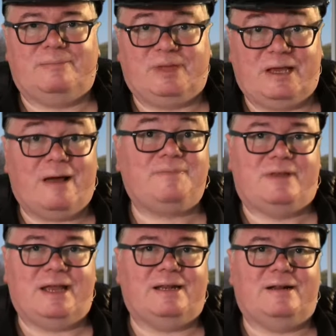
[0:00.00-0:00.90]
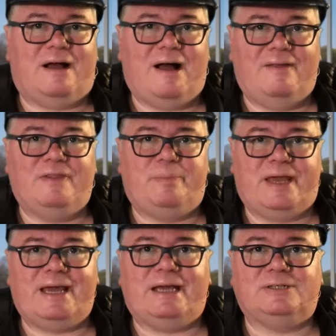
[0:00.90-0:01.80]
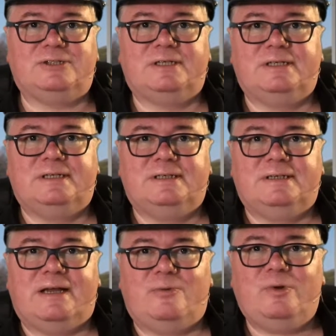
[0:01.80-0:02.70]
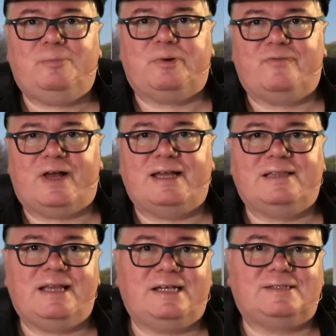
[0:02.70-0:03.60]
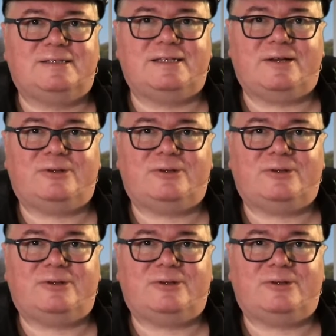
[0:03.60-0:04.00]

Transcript: be updated on the page, and we'll provide links to the